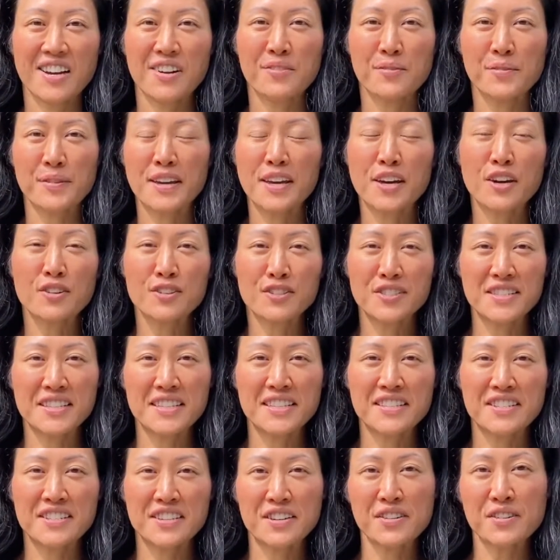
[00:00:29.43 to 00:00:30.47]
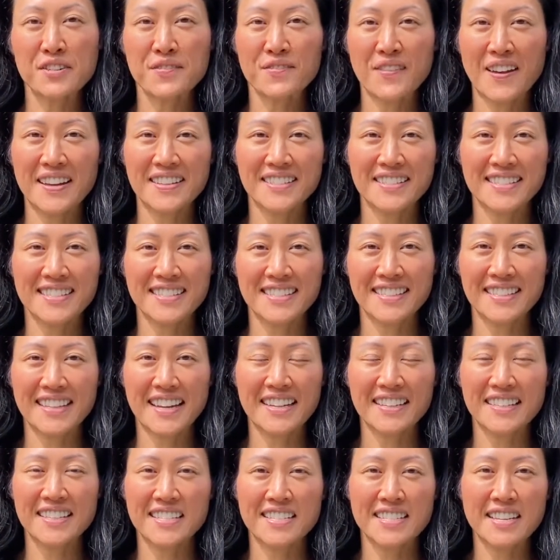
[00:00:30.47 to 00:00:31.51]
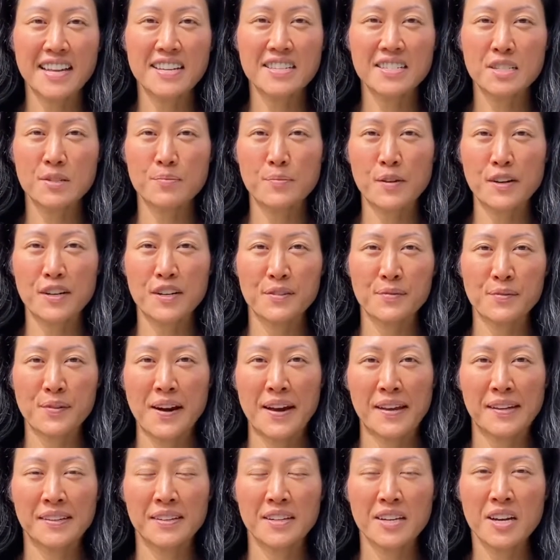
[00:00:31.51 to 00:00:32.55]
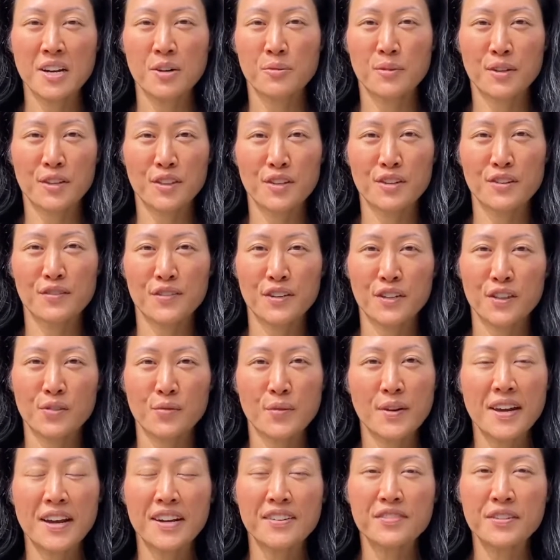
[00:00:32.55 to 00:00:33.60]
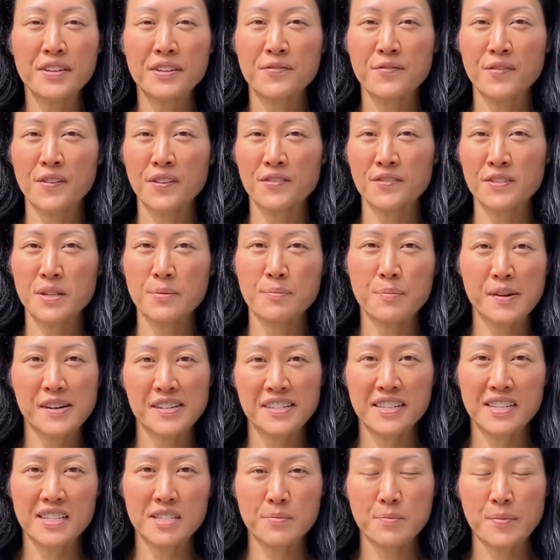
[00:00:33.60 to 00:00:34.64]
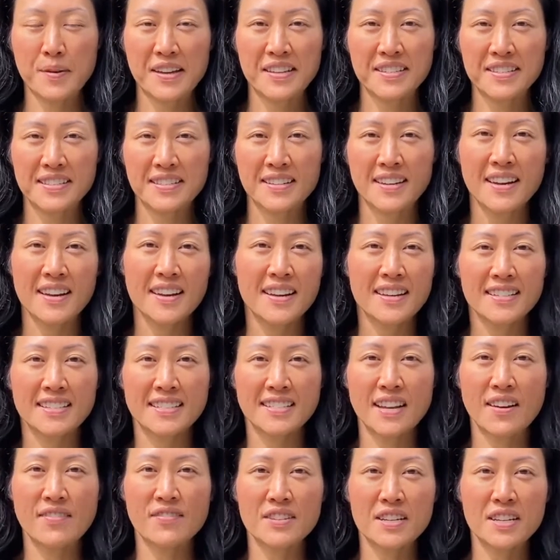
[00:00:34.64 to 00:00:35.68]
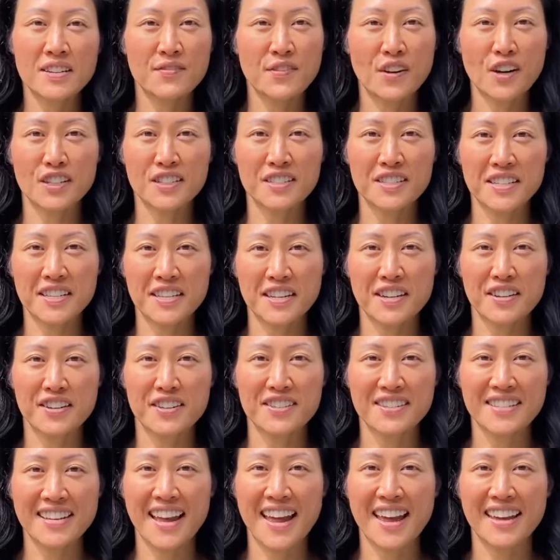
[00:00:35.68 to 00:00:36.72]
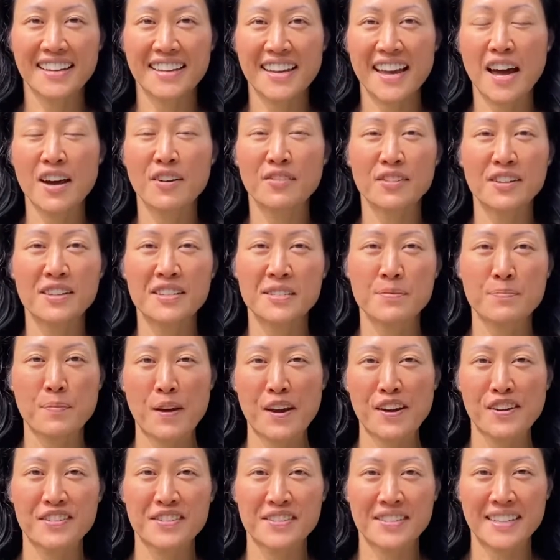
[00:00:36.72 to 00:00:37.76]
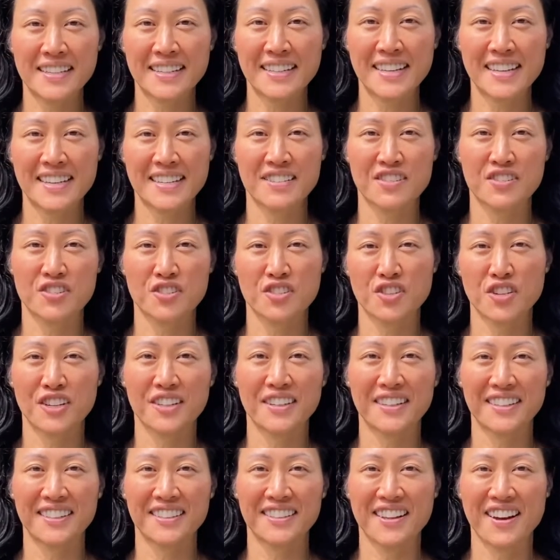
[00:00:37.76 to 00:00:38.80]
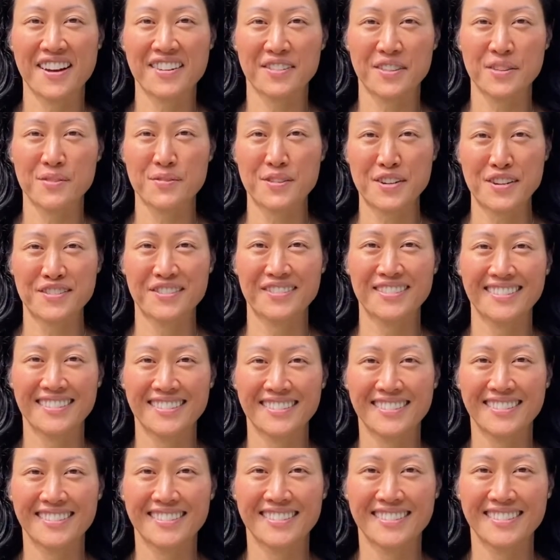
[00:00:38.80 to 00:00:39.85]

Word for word: We hosted new events like the St. Spirit Run with over 350 participants, 70 volunteers, and countless parents and kids cheering along the route.